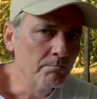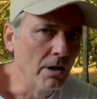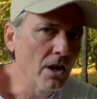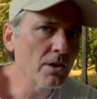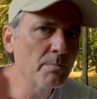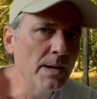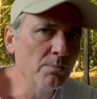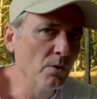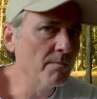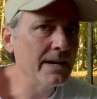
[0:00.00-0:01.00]
But other
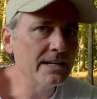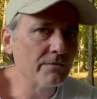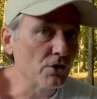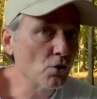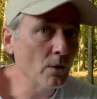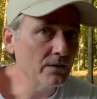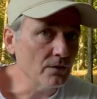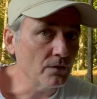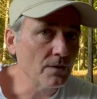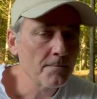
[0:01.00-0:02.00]
people have made different
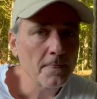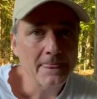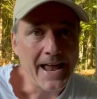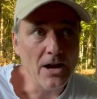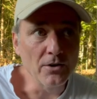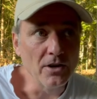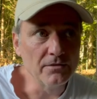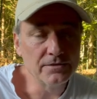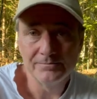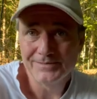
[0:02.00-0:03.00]
choices out
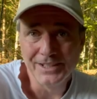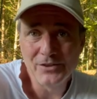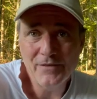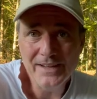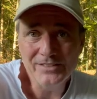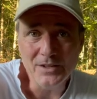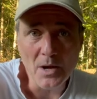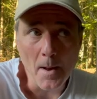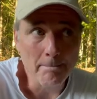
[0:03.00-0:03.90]
of, let's face it,